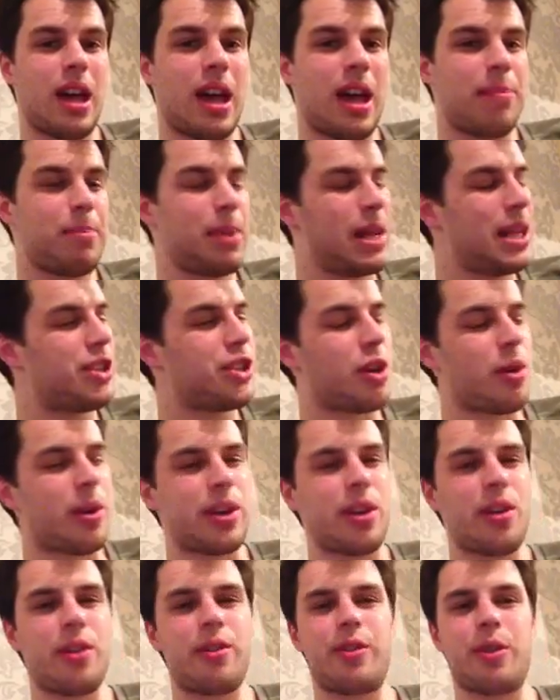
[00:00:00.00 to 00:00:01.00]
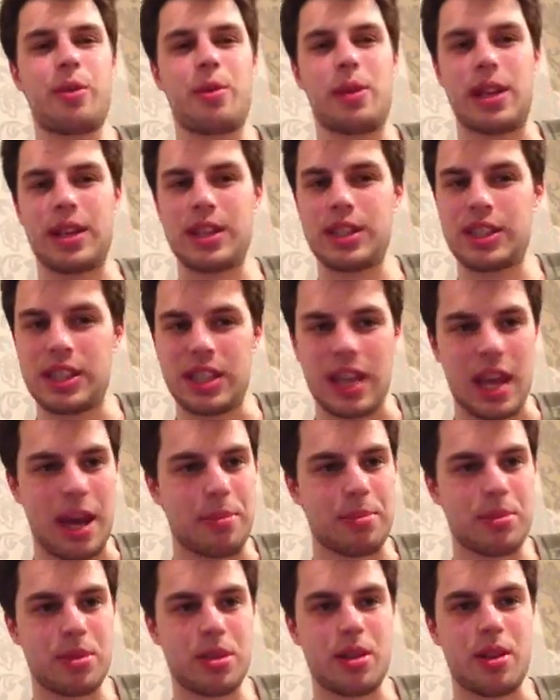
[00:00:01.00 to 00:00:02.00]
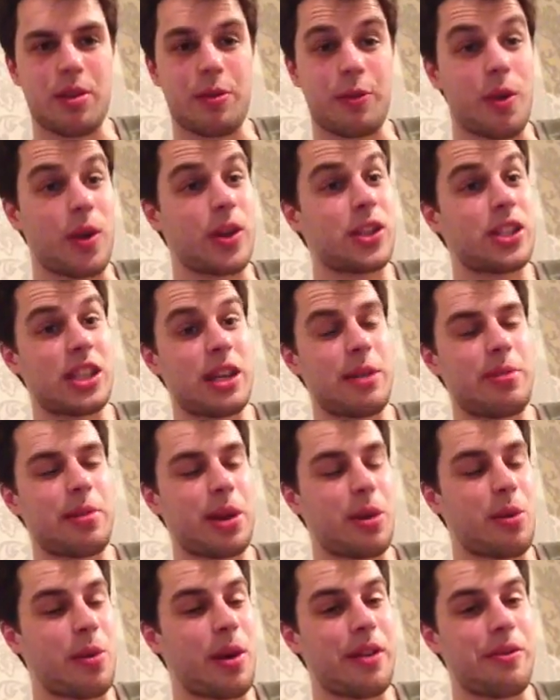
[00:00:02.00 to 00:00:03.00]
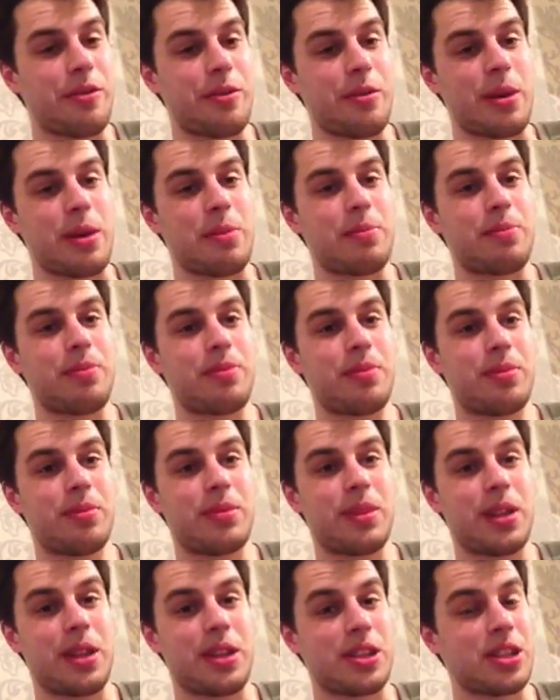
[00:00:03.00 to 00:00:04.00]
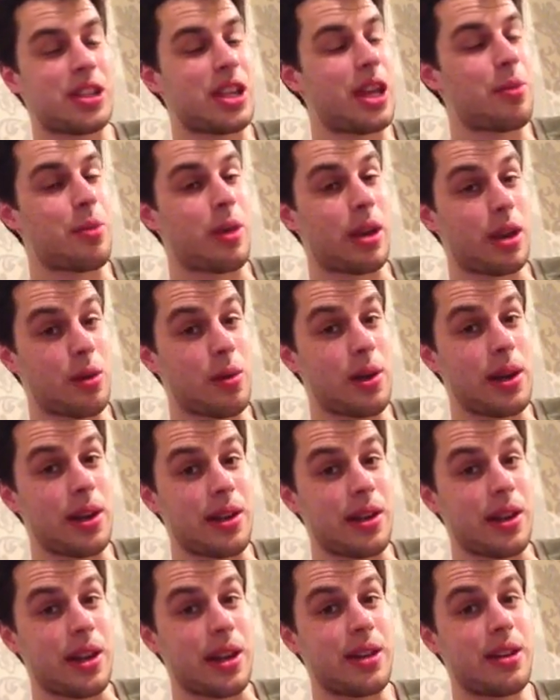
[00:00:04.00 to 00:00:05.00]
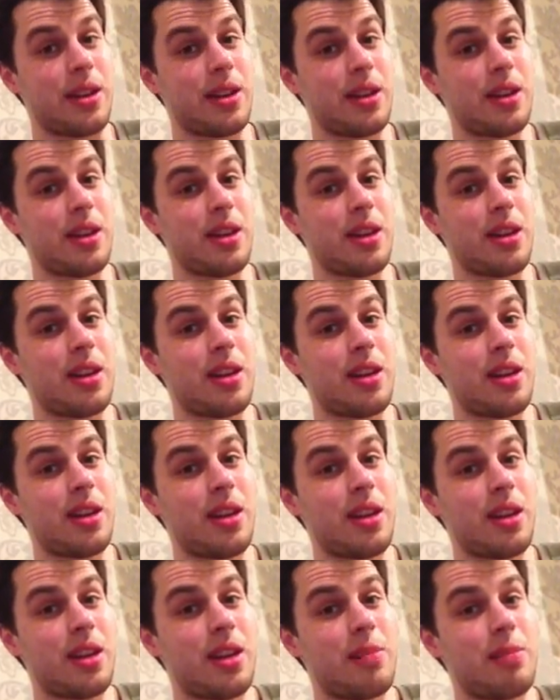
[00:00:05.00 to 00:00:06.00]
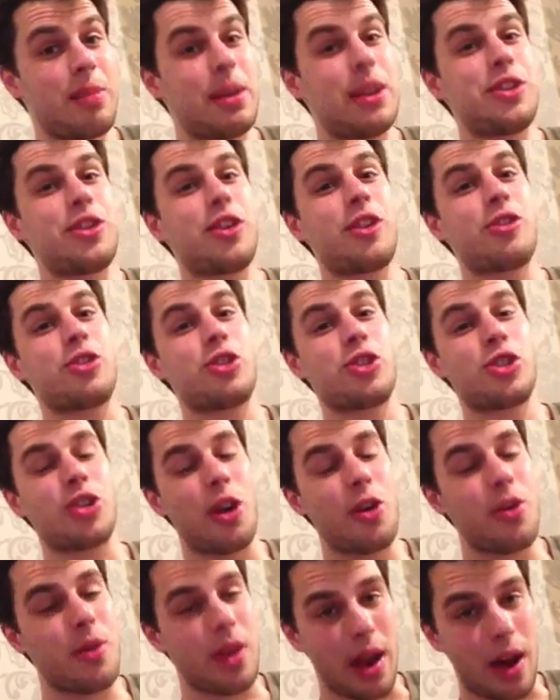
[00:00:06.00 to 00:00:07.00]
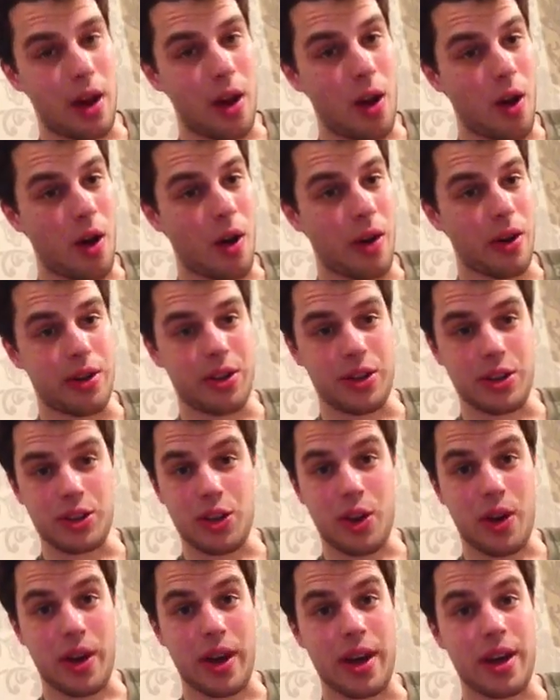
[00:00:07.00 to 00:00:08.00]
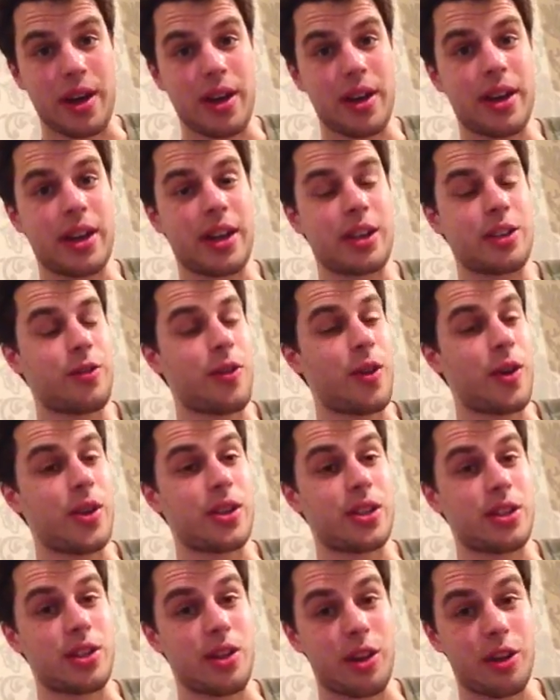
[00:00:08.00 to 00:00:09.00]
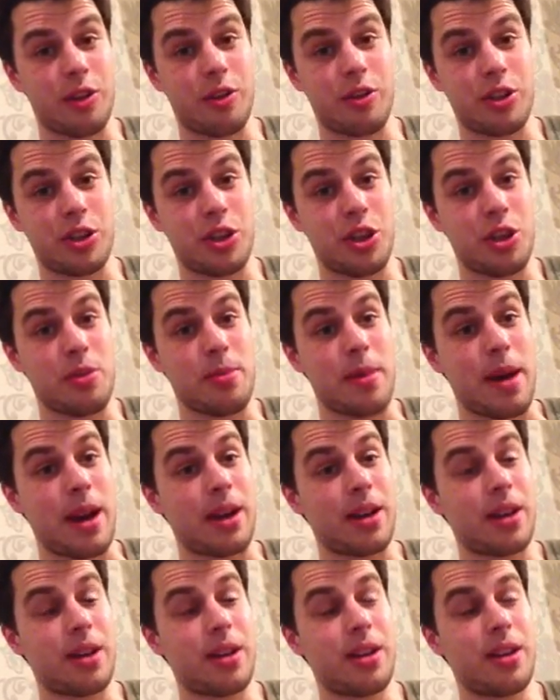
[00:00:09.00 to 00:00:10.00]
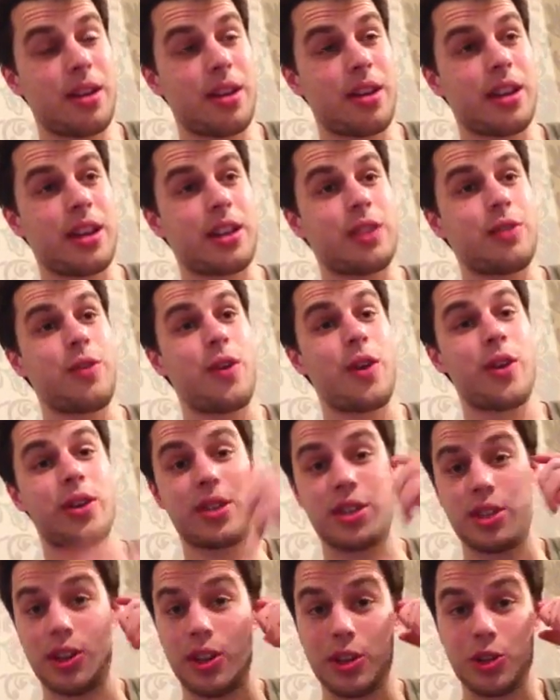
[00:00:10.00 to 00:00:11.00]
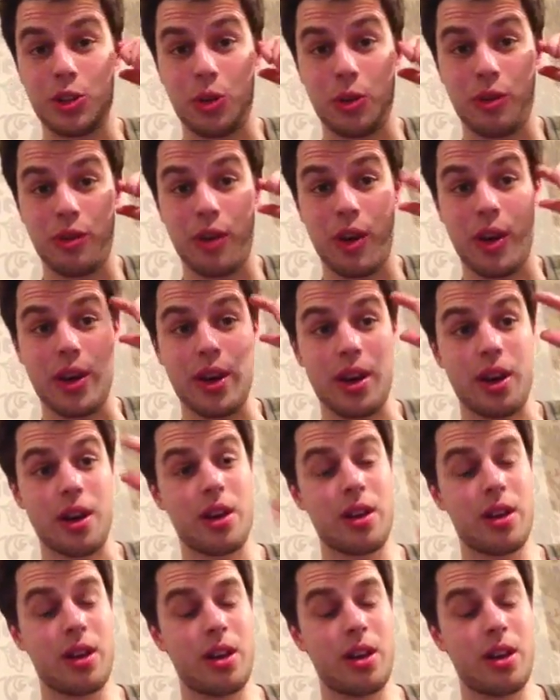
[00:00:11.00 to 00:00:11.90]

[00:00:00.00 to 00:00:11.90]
And Billy Joe, I don't think, will accept a fight slipping away from him in the same way Quillen did. Billy Joe's shown that heart and desire against fighters like Chris Eubank, against fighters like John Ryder,